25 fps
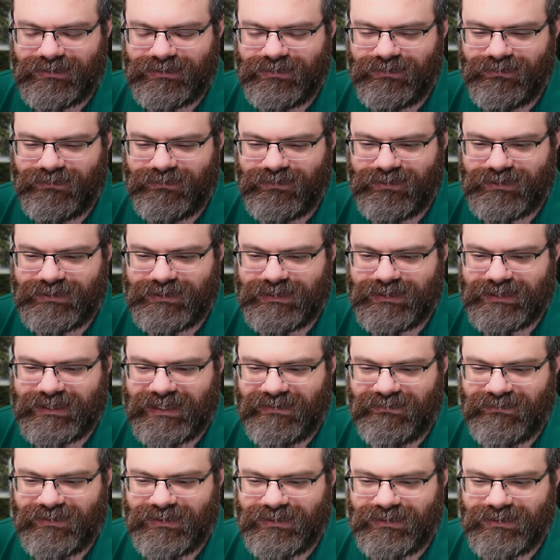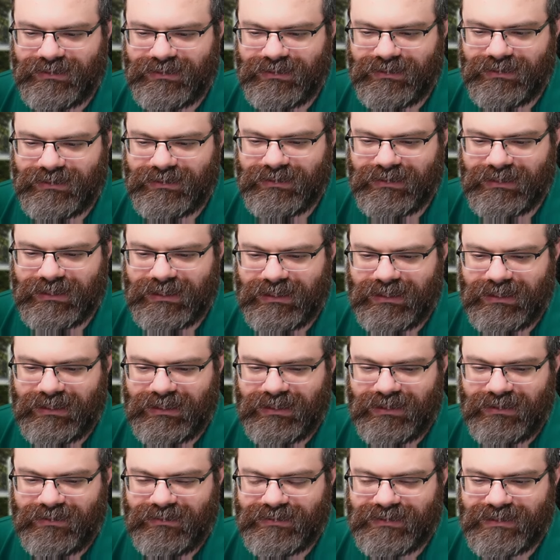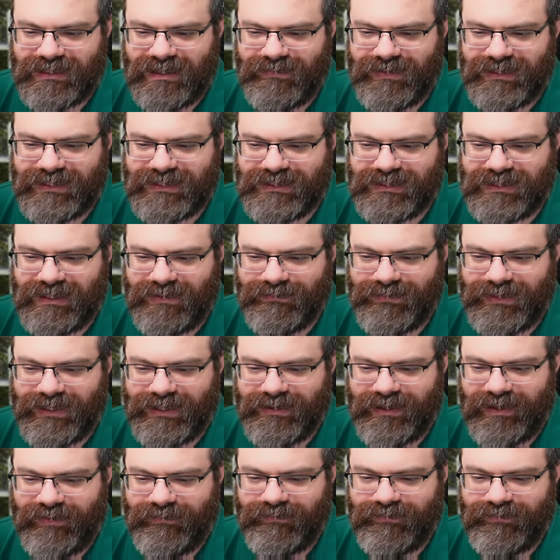Two, four, seven. There's got to be something I